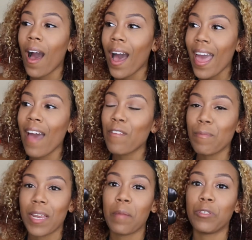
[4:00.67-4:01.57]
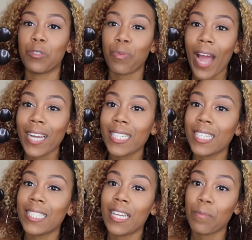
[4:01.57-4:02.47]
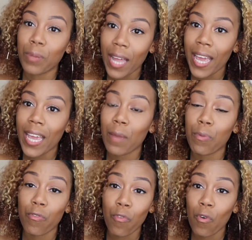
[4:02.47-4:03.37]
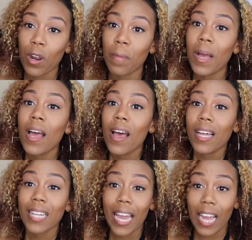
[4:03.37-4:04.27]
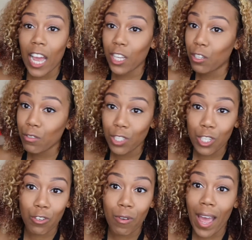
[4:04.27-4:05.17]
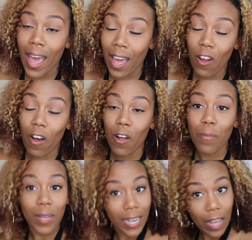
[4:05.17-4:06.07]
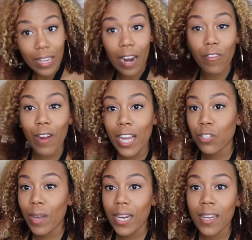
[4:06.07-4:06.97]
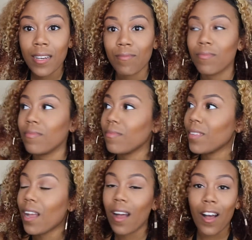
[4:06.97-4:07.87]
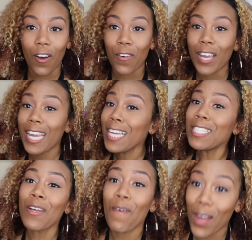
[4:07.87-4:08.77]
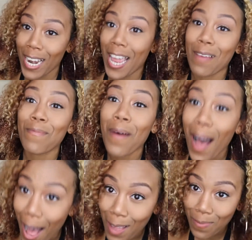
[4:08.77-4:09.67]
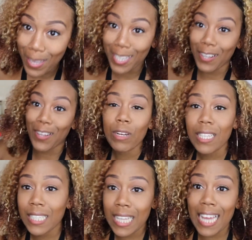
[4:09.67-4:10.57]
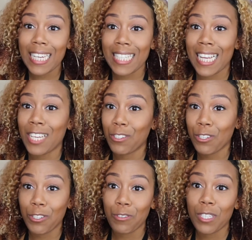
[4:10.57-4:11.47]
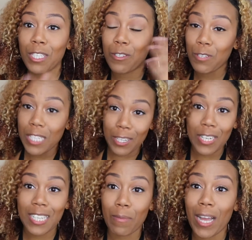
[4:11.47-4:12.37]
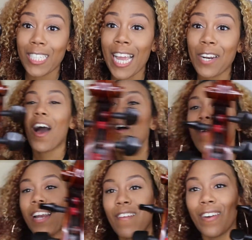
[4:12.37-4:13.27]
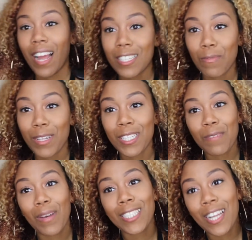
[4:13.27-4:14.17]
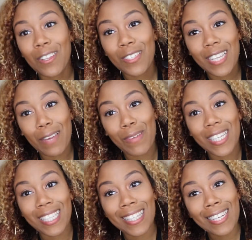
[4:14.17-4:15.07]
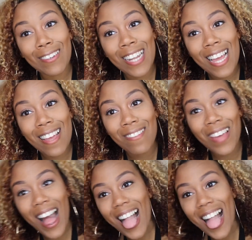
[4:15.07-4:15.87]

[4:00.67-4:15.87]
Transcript: I haven't been able to practice and play and perform like I used to at all. But now that I've graduated, oh, it's on and popping, y'all. I'm really excited to introduce the new series to my channel. Oh, and I forgot to mention my cello's name is Little Love.